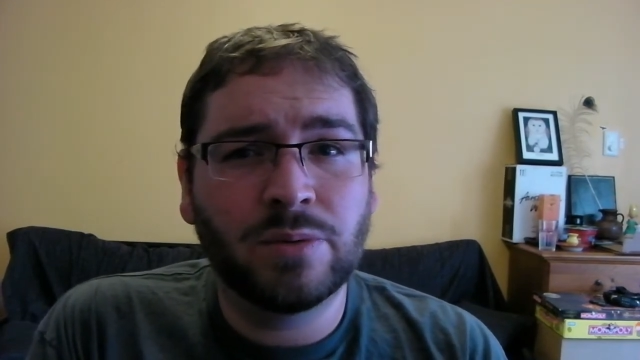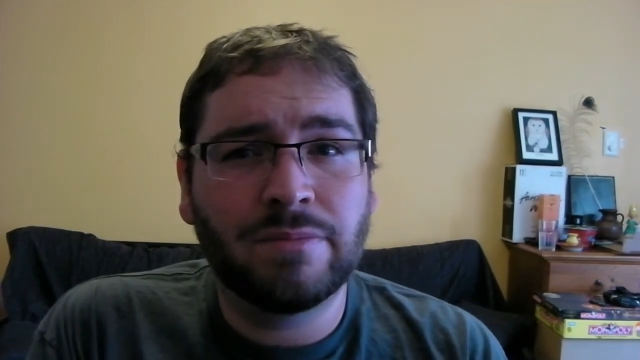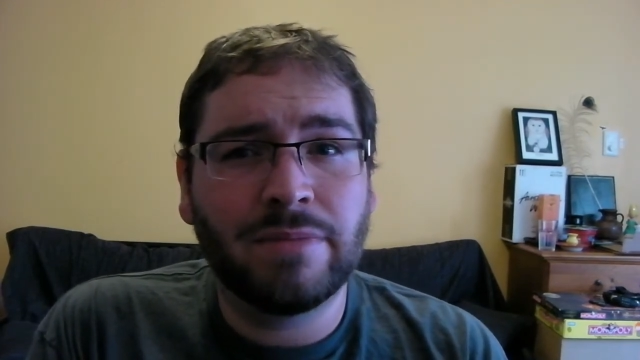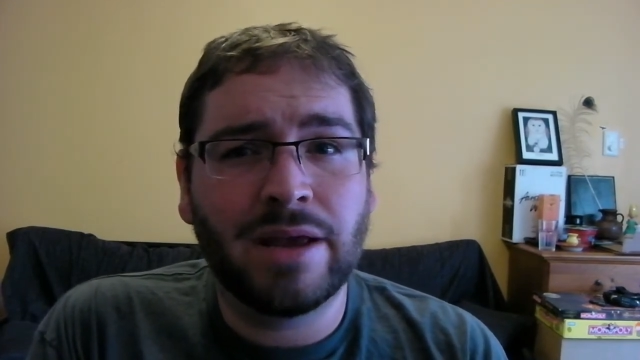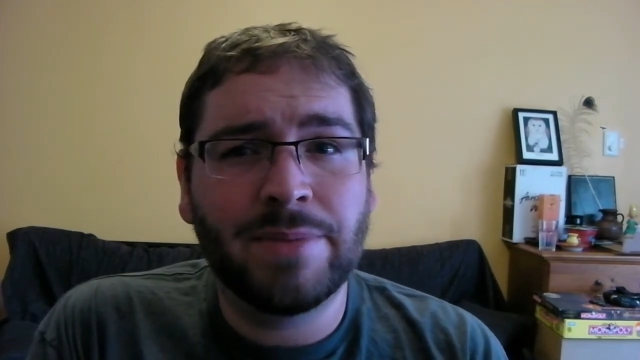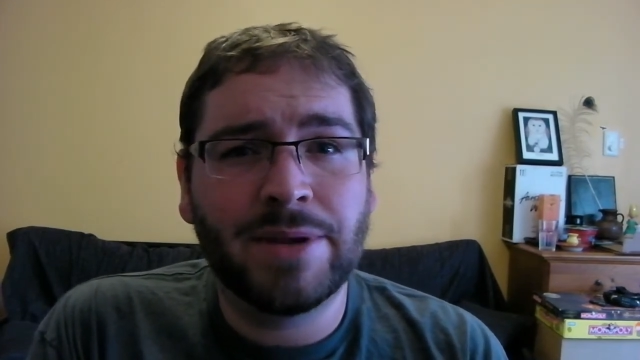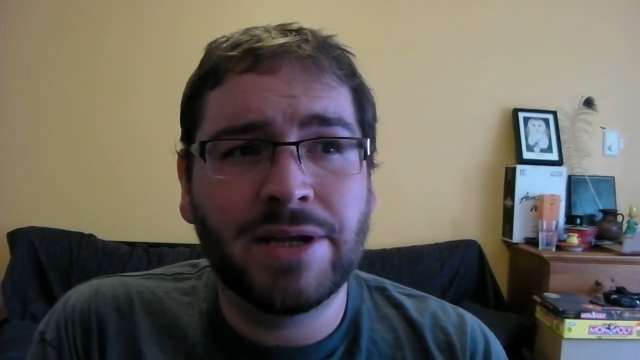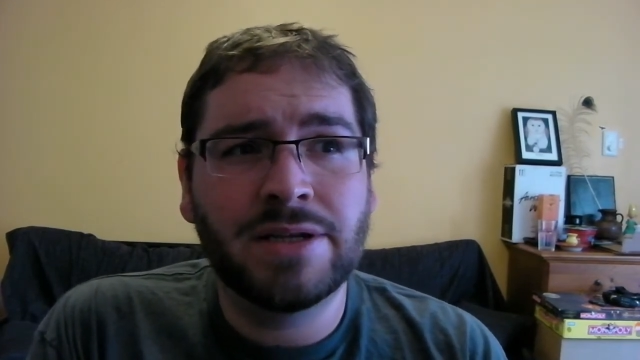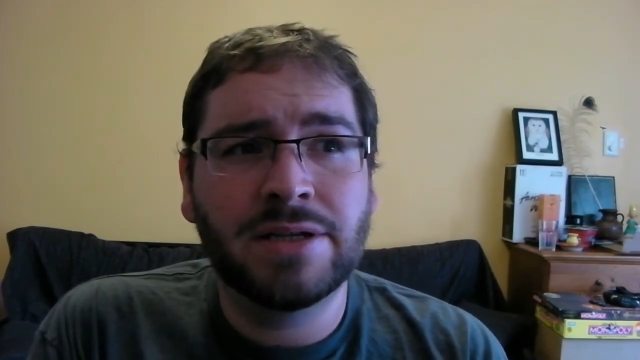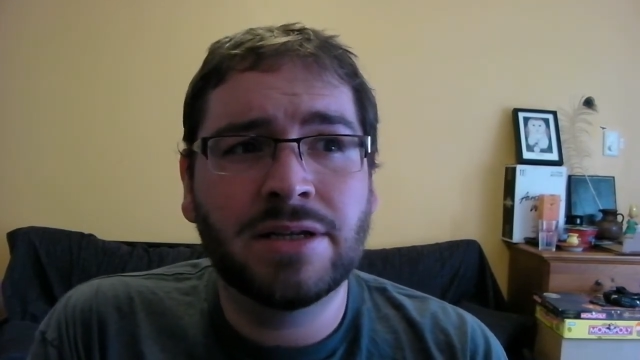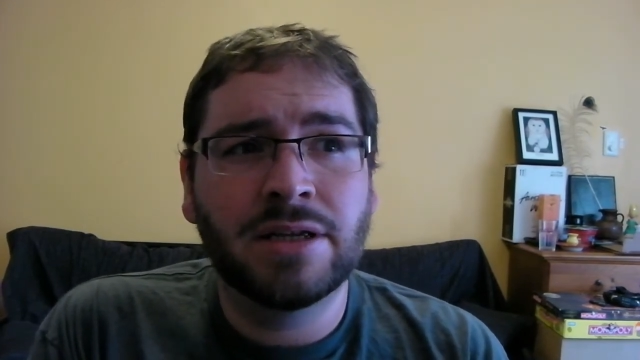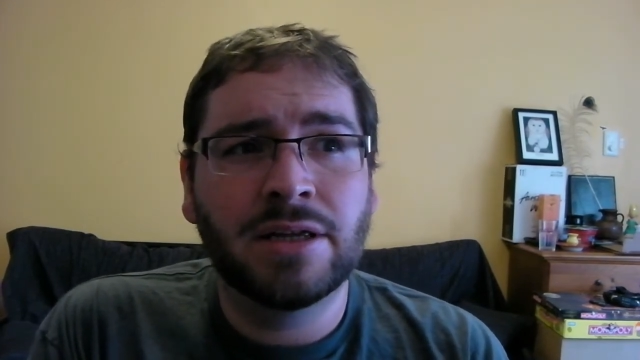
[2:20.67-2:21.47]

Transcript: maybe?